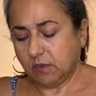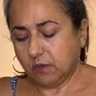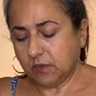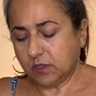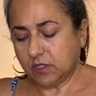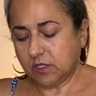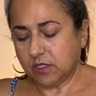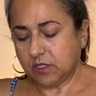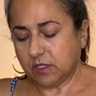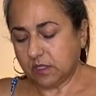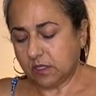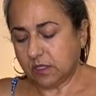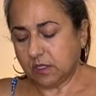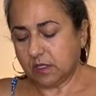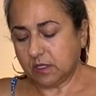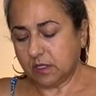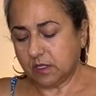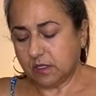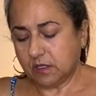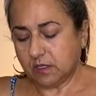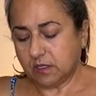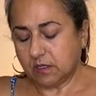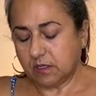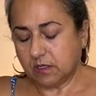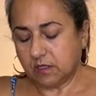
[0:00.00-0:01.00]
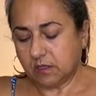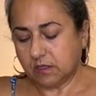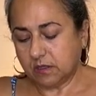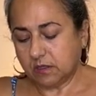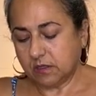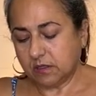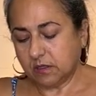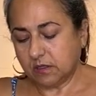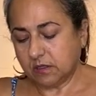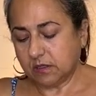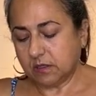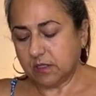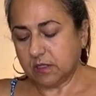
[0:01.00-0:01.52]
we're just gonna
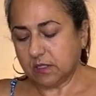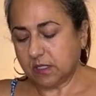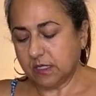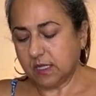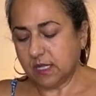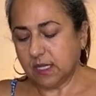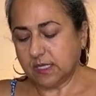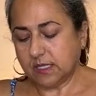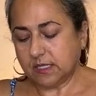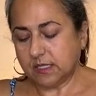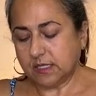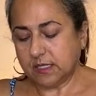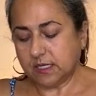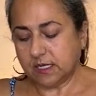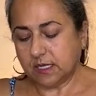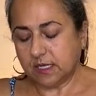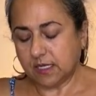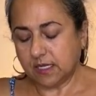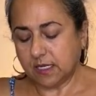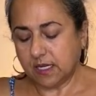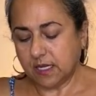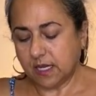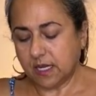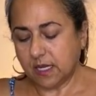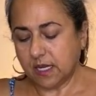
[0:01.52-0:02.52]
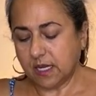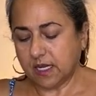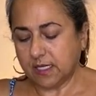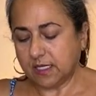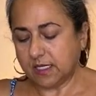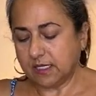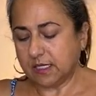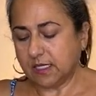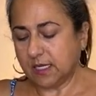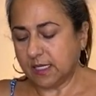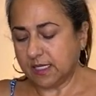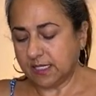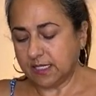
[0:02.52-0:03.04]
slice it and
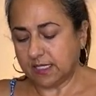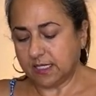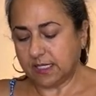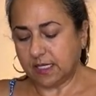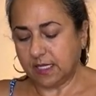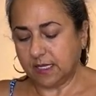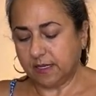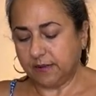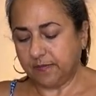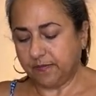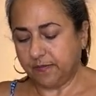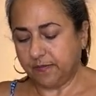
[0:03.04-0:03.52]
dice it.